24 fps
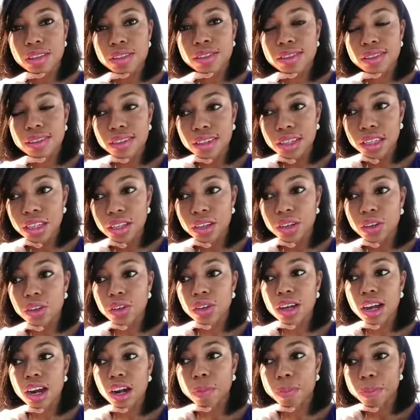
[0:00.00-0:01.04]

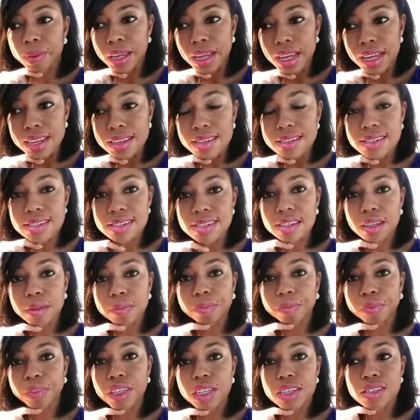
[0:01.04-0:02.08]
steal our peace.
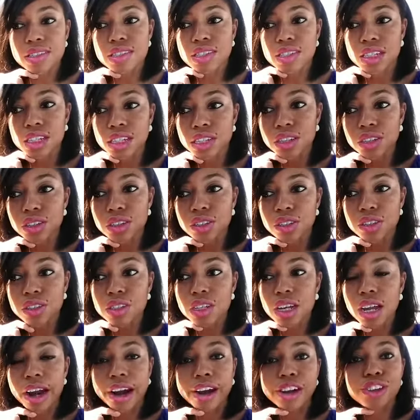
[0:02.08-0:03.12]
It
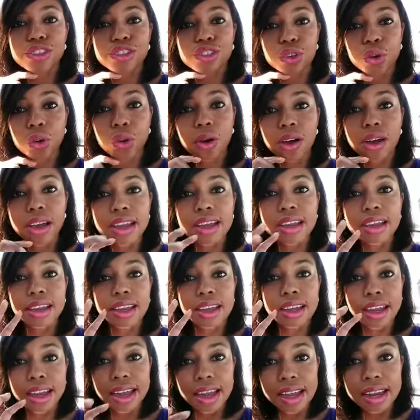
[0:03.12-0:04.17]
steals our joy
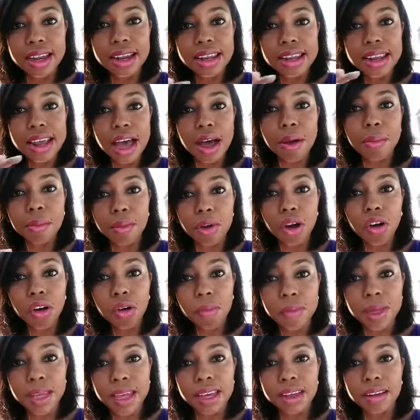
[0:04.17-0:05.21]
in that
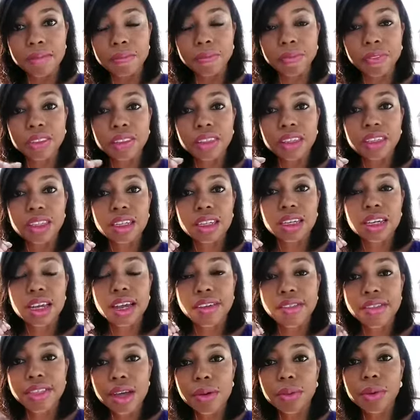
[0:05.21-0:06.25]
moment.
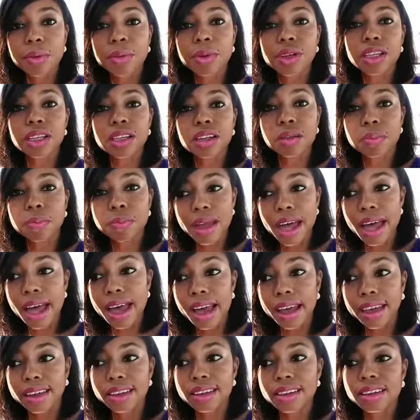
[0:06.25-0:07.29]
And then when we look
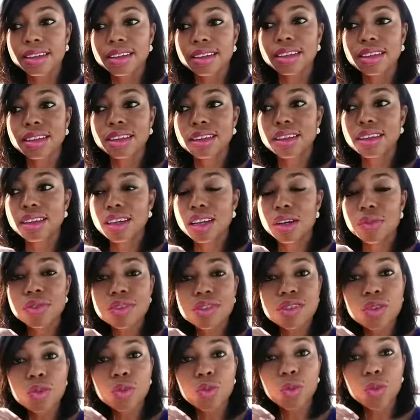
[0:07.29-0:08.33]
back, it
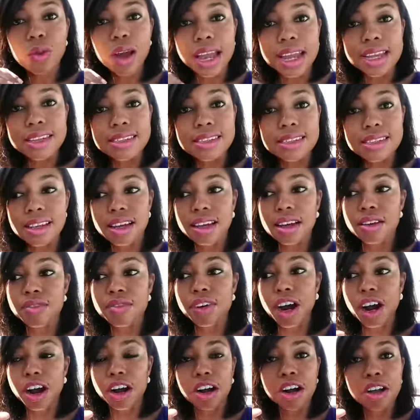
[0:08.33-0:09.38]
was a waste
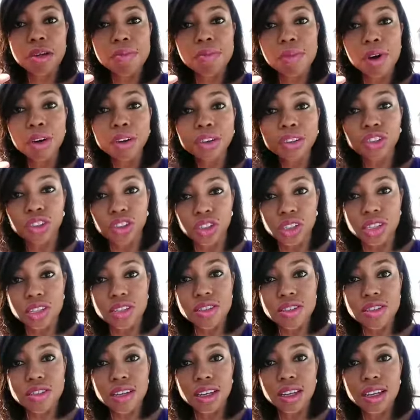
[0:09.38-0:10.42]
of our
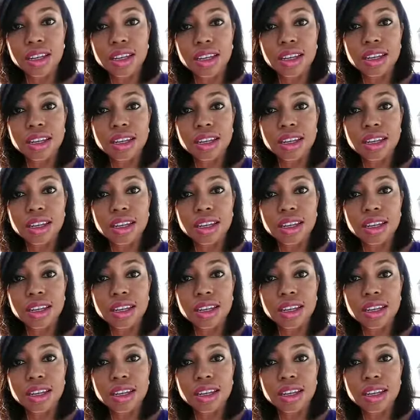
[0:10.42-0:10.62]
emotions.